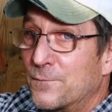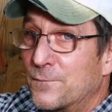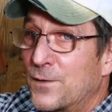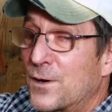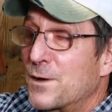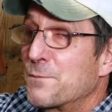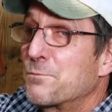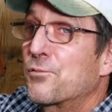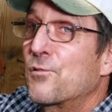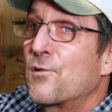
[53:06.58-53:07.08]

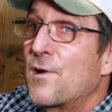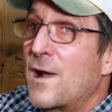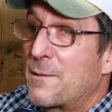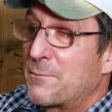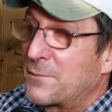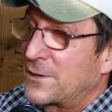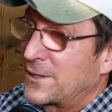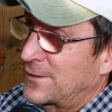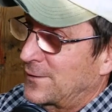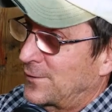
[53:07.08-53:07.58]
very
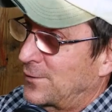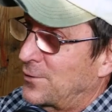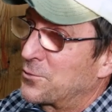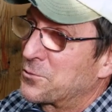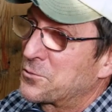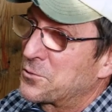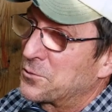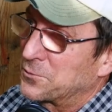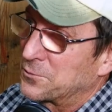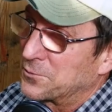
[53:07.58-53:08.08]
prominent
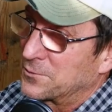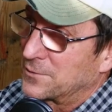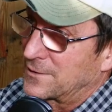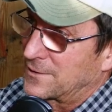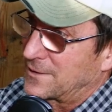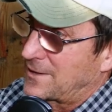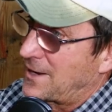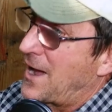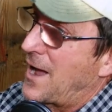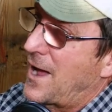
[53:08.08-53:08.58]
local
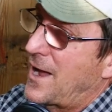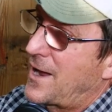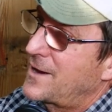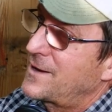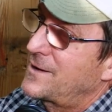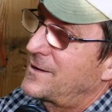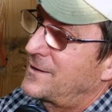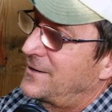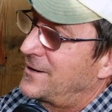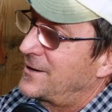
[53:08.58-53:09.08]

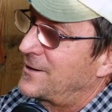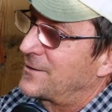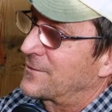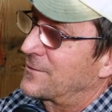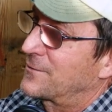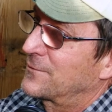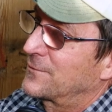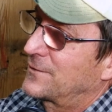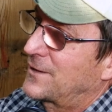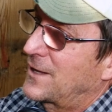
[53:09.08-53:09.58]
guy
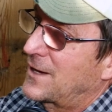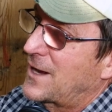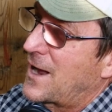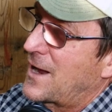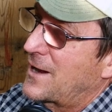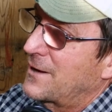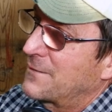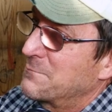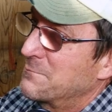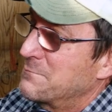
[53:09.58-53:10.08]
here that
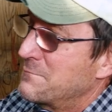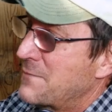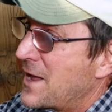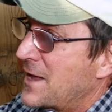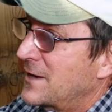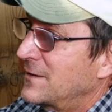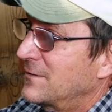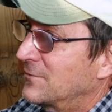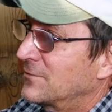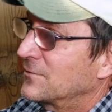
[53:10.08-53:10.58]
I
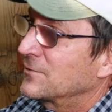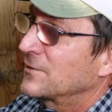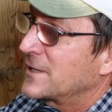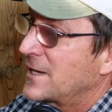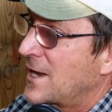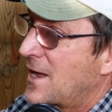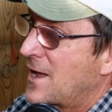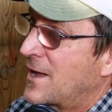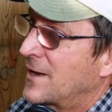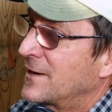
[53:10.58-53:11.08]
met
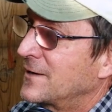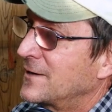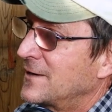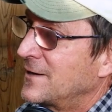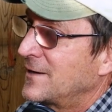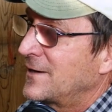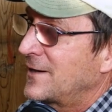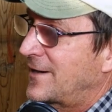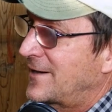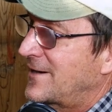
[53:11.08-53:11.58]
early on.
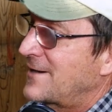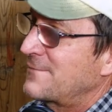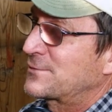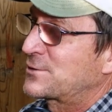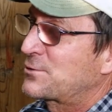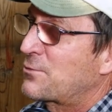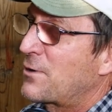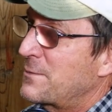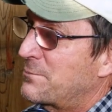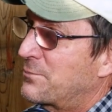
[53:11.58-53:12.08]
And I
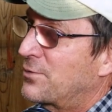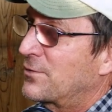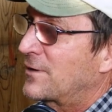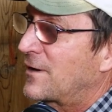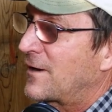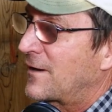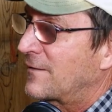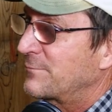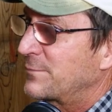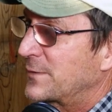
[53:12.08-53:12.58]
was quite put
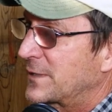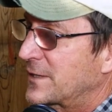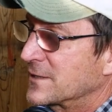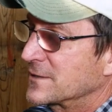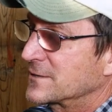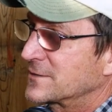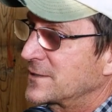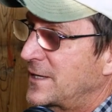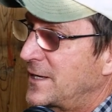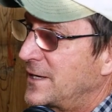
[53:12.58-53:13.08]
off
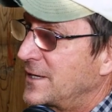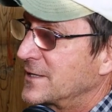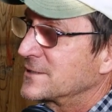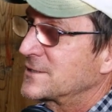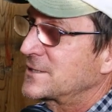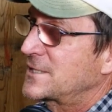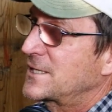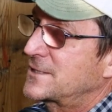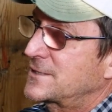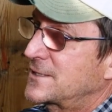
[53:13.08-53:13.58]
because he
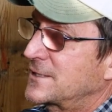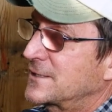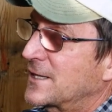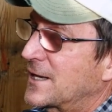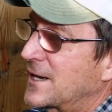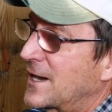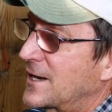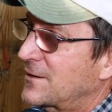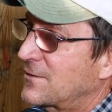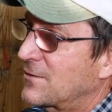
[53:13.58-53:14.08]
insisted
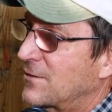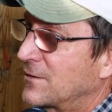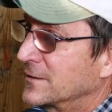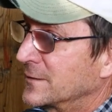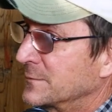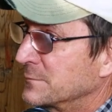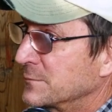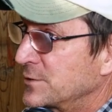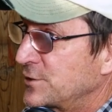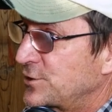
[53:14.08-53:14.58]
that I call
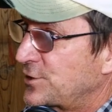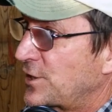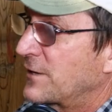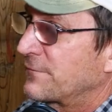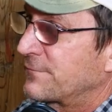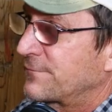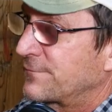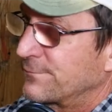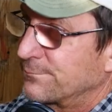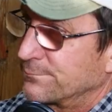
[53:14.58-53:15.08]
him
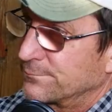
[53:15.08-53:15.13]
Chef